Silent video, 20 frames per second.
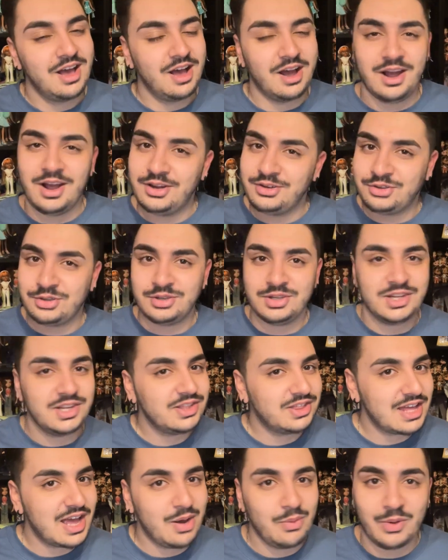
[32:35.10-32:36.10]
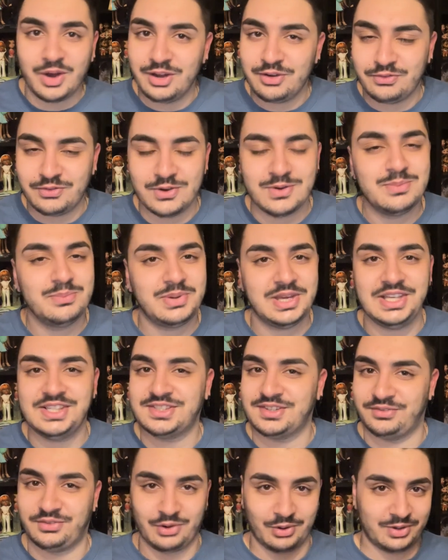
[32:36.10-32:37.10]
underneath that one foam
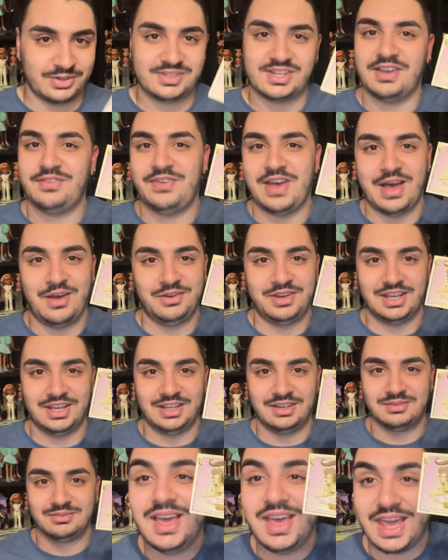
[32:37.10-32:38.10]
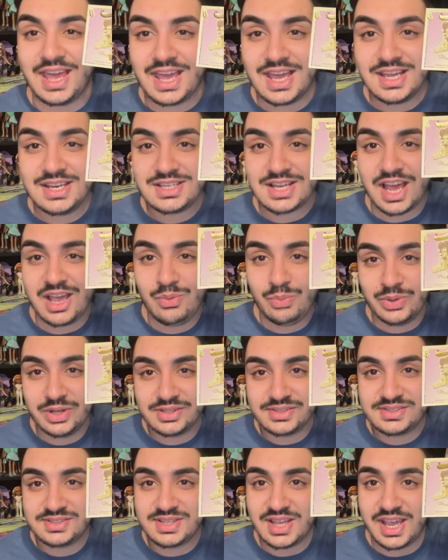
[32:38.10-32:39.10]
piece, of course, I found it. And I
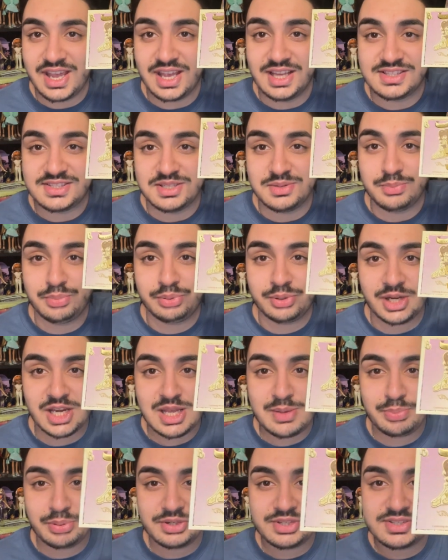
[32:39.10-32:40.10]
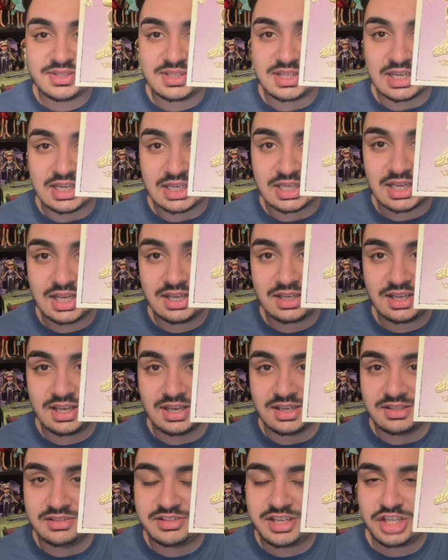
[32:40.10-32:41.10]
will say it's in pretty pristine
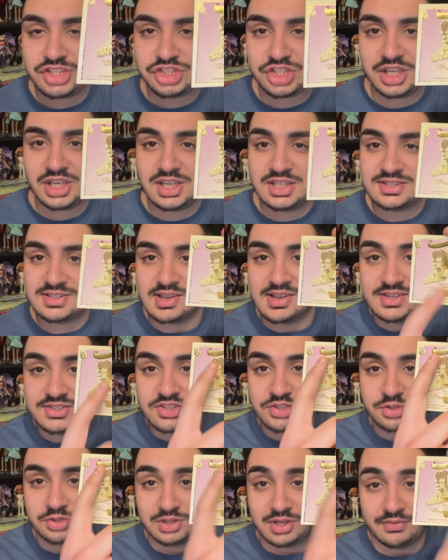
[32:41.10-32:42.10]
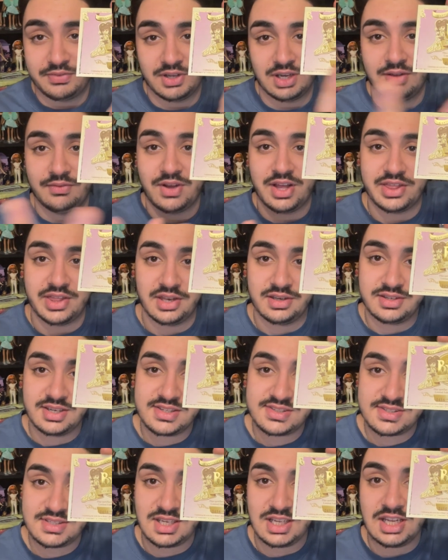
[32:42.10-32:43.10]
condition. It says Certificate of
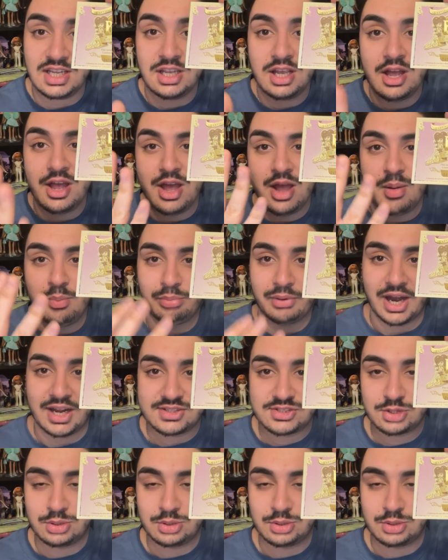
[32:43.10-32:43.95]
Authenticity, Bratz